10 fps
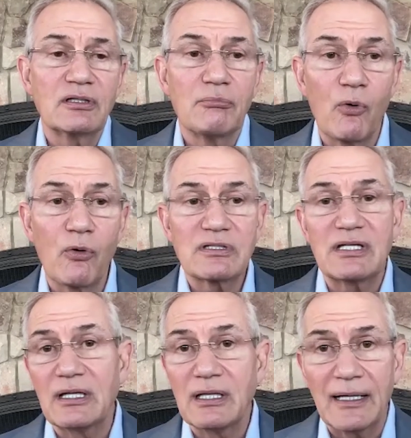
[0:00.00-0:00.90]
to more
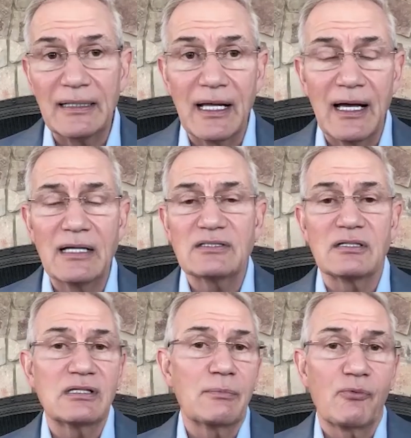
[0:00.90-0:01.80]
1099s
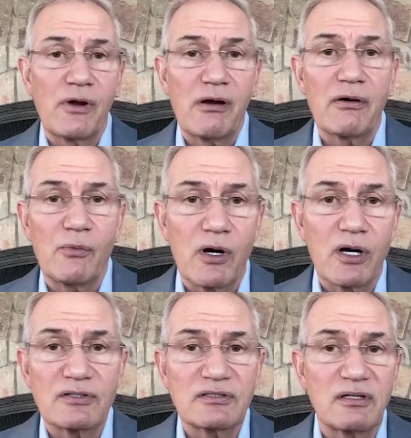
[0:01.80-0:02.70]
and temporary
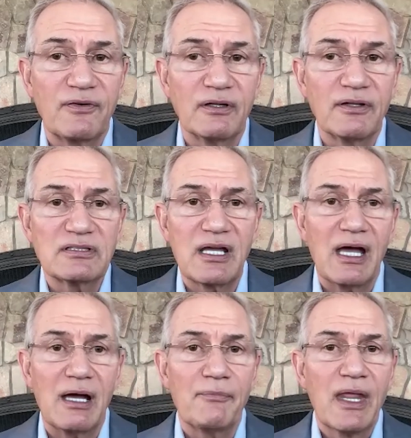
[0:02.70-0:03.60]
workers to fill this
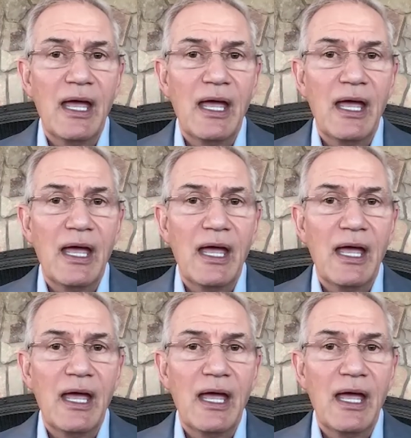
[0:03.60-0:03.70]
gap.